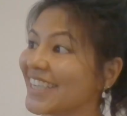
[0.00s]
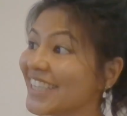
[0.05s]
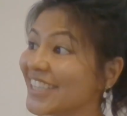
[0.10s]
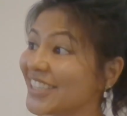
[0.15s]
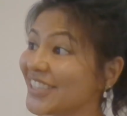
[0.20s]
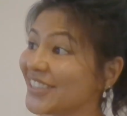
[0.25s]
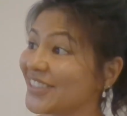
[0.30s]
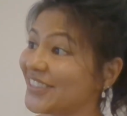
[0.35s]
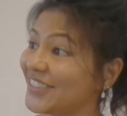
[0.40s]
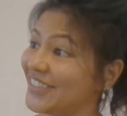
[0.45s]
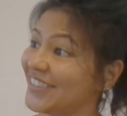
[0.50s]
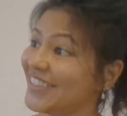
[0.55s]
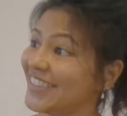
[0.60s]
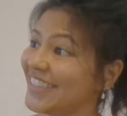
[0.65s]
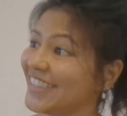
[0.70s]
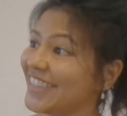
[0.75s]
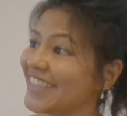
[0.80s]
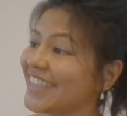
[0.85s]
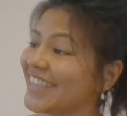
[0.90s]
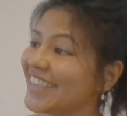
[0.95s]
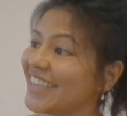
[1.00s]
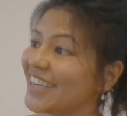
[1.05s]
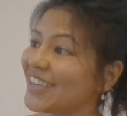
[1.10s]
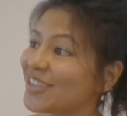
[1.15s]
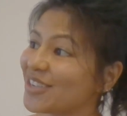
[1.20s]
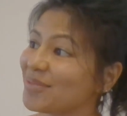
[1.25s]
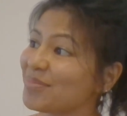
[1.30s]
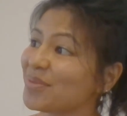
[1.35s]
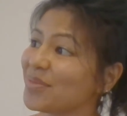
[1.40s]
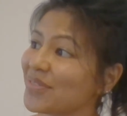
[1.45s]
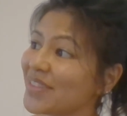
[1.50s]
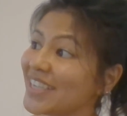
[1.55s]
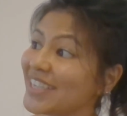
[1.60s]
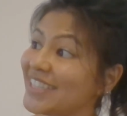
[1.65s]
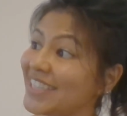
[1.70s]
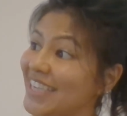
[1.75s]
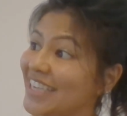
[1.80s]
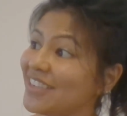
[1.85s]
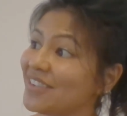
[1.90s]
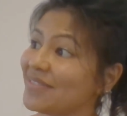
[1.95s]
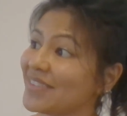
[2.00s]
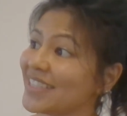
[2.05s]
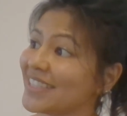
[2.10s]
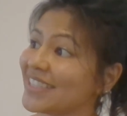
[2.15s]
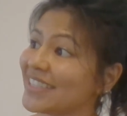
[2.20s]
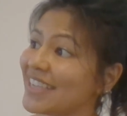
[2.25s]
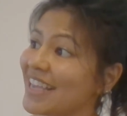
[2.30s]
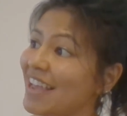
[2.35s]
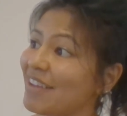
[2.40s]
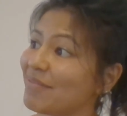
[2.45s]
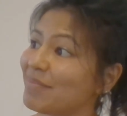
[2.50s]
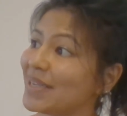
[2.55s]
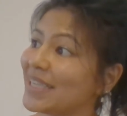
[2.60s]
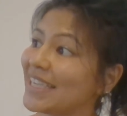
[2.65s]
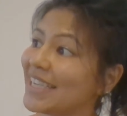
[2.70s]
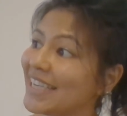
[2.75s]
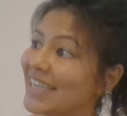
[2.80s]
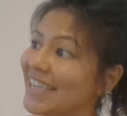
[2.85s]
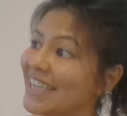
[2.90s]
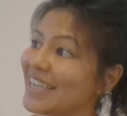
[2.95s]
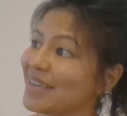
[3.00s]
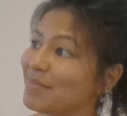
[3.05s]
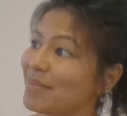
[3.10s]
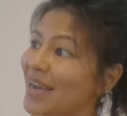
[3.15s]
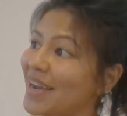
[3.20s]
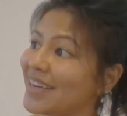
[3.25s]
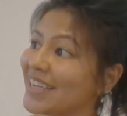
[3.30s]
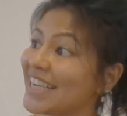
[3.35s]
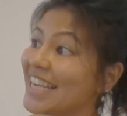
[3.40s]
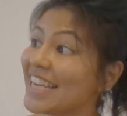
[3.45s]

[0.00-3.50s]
Sure. A group of 13 of us have been learning about